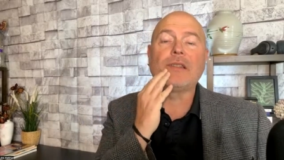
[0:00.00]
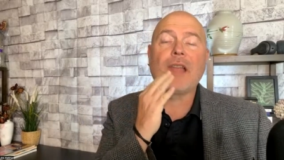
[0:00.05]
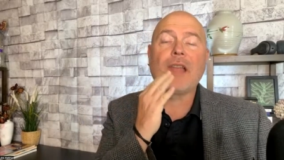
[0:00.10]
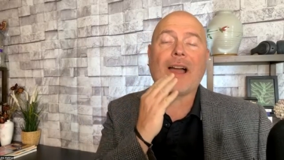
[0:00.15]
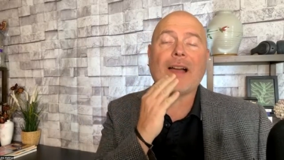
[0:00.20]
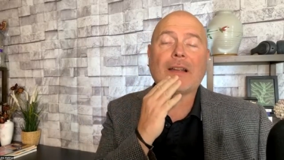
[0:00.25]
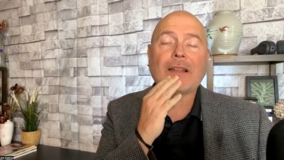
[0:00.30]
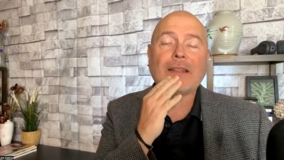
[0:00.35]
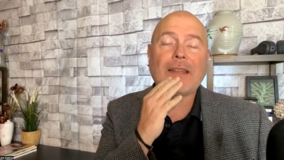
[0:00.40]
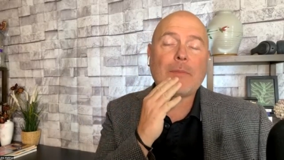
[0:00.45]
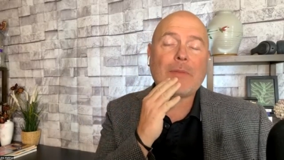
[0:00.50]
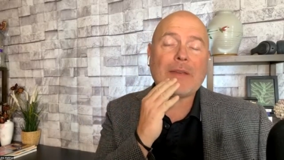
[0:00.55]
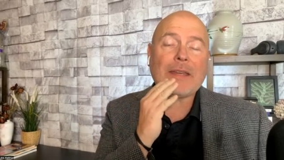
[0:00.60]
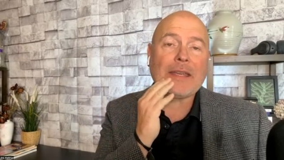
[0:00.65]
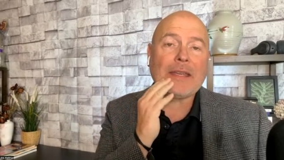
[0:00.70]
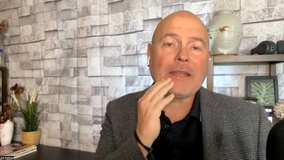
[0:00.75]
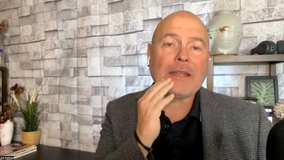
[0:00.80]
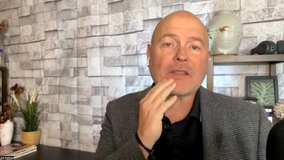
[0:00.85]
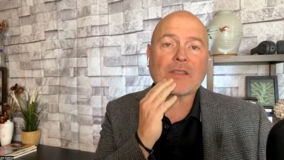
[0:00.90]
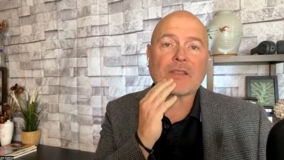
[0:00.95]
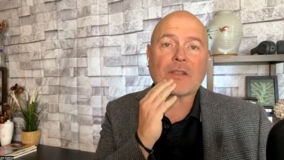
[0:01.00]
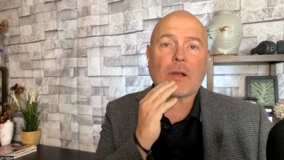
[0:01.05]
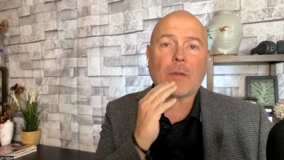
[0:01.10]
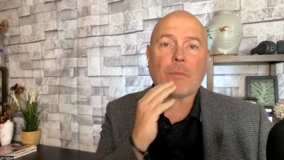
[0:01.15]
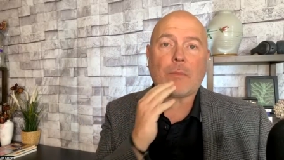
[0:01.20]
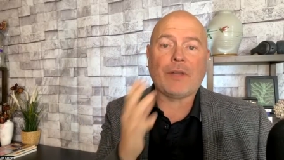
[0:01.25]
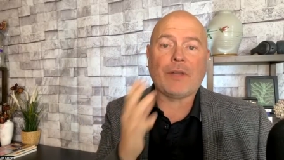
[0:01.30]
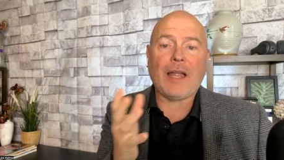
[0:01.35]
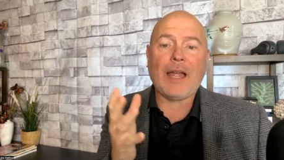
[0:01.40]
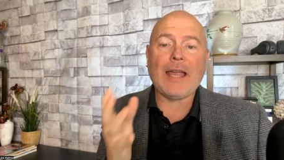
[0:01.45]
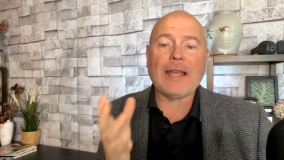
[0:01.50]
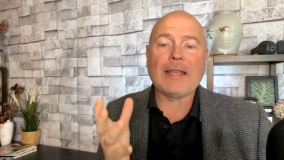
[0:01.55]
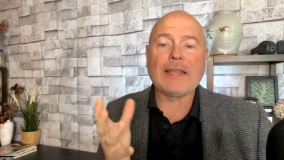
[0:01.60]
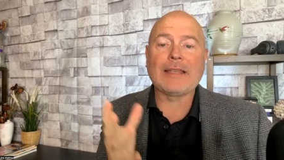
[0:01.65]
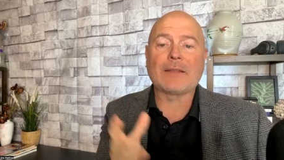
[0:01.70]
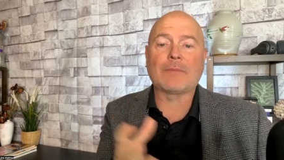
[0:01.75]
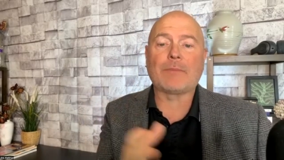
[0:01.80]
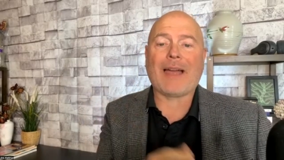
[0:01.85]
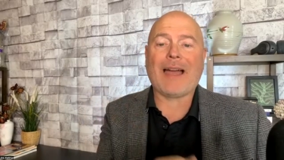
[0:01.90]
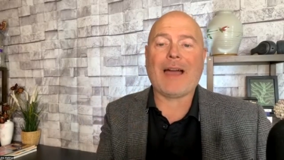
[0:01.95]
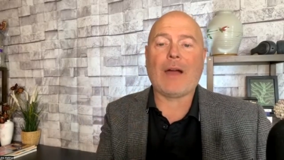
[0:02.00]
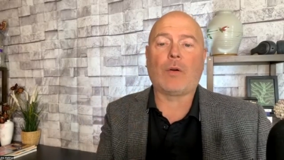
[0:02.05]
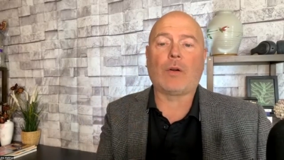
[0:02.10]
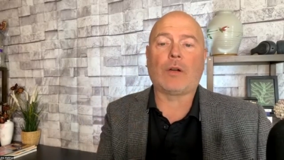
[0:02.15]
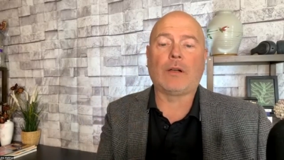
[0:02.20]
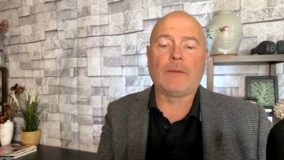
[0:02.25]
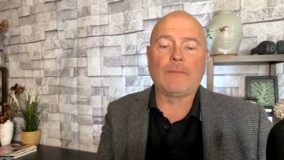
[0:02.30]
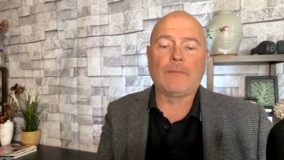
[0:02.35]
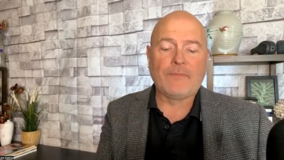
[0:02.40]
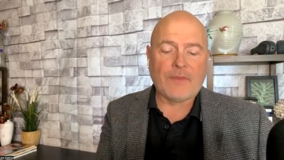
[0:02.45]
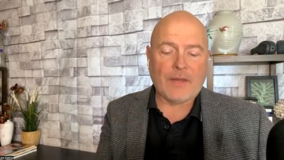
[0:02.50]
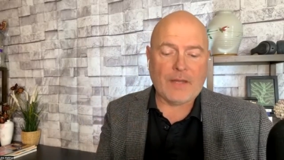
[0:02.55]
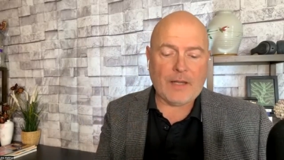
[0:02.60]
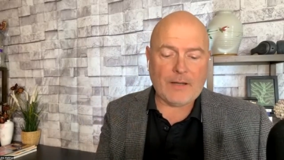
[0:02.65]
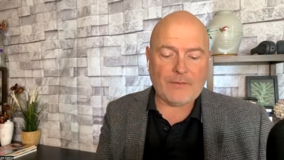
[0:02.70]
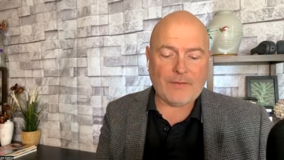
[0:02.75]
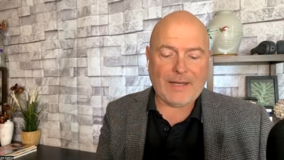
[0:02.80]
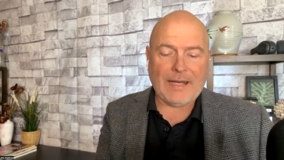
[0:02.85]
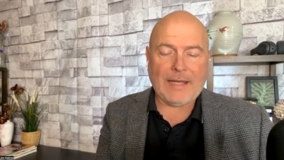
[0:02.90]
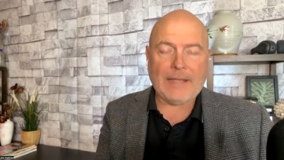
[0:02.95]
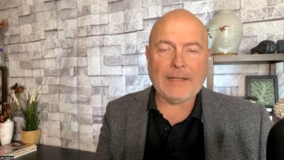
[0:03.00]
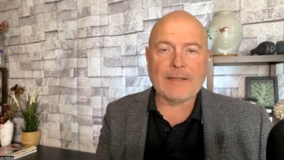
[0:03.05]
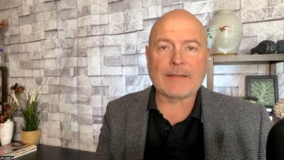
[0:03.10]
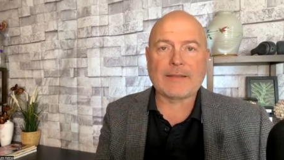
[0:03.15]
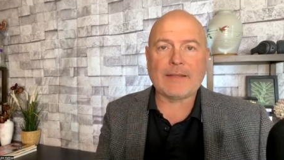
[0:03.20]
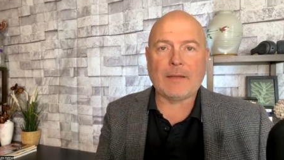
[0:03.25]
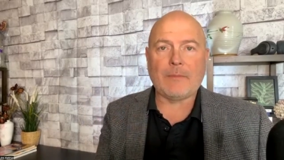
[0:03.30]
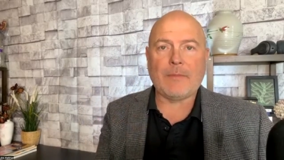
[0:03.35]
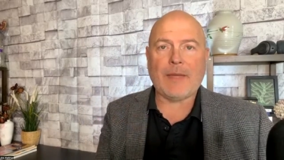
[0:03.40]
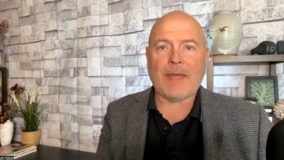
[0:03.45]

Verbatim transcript: How could they begin to start applying this power of instant